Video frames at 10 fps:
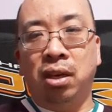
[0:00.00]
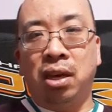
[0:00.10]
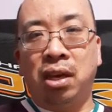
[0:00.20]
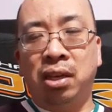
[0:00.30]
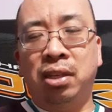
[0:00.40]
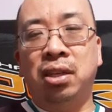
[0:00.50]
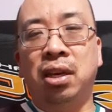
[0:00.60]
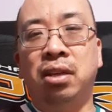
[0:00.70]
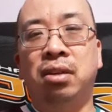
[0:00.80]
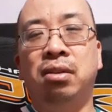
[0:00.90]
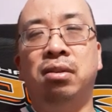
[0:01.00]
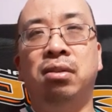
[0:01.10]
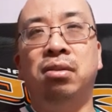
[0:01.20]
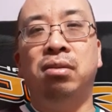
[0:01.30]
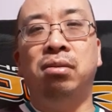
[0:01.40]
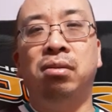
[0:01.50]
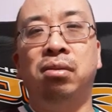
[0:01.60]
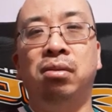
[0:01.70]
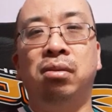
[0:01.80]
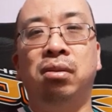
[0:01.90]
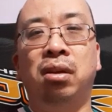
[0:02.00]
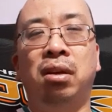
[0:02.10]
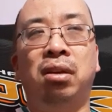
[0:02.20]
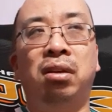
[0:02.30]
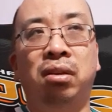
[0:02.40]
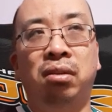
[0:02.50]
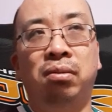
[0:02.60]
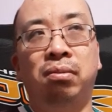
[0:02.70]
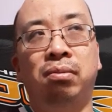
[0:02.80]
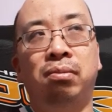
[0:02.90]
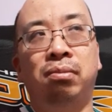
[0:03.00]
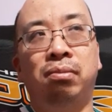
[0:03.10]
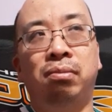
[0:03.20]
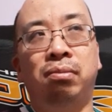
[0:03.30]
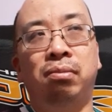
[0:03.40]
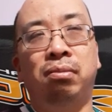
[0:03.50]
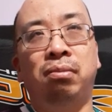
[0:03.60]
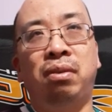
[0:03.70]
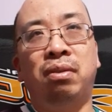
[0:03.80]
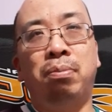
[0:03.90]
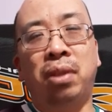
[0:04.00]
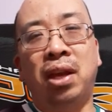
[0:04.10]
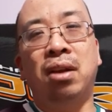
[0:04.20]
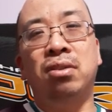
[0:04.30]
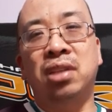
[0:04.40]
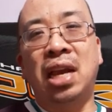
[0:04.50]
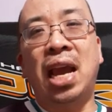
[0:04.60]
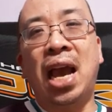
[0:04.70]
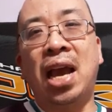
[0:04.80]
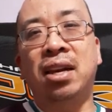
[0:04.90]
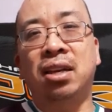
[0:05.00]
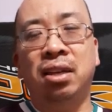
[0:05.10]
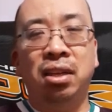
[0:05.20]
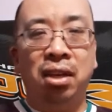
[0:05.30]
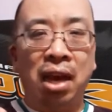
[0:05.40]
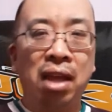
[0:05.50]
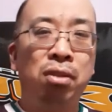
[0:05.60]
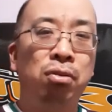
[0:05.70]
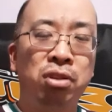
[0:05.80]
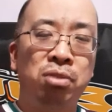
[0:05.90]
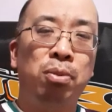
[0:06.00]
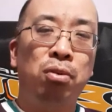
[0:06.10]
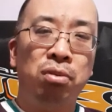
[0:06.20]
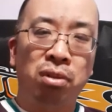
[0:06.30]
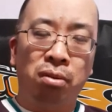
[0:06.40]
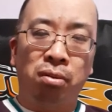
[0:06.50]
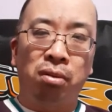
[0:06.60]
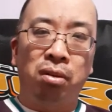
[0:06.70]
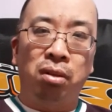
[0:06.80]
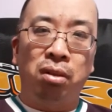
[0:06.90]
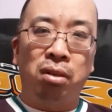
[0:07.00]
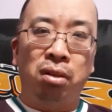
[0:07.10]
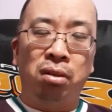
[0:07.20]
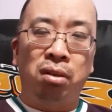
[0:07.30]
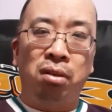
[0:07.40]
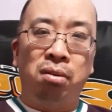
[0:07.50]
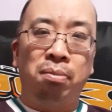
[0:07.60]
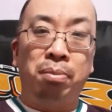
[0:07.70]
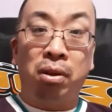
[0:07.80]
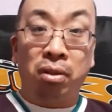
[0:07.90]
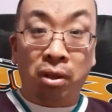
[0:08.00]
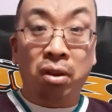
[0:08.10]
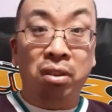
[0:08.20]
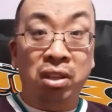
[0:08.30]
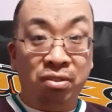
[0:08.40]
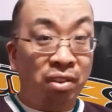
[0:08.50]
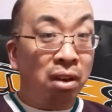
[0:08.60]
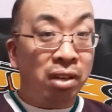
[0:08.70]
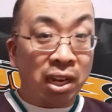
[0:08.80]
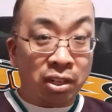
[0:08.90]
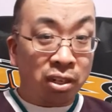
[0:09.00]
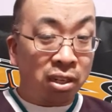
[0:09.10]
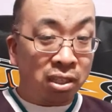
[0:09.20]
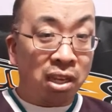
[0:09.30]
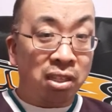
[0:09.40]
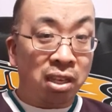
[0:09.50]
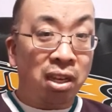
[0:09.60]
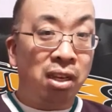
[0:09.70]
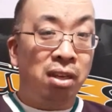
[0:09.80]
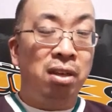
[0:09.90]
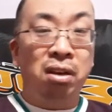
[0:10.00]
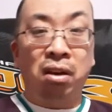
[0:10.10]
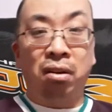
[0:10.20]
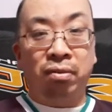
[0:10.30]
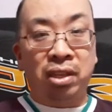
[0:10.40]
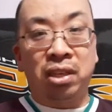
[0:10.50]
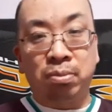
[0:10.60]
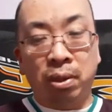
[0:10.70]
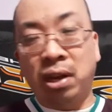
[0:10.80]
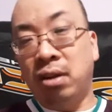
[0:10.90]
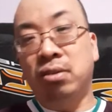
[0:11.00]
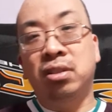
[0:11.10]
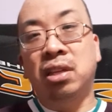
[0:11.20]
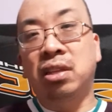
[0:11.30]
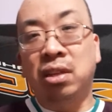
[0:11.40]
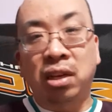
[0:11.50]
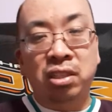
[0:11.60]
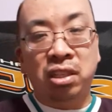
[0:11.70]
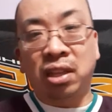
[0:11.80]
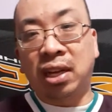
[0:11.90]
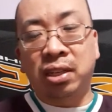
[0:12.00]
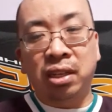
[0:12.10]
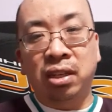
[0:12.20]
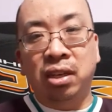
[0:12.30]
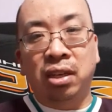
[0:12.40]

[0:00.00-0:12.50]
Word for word: And they did uh, with the players they had at their disposal. Building on this foundation, as I say, of these players that the Ducks selected.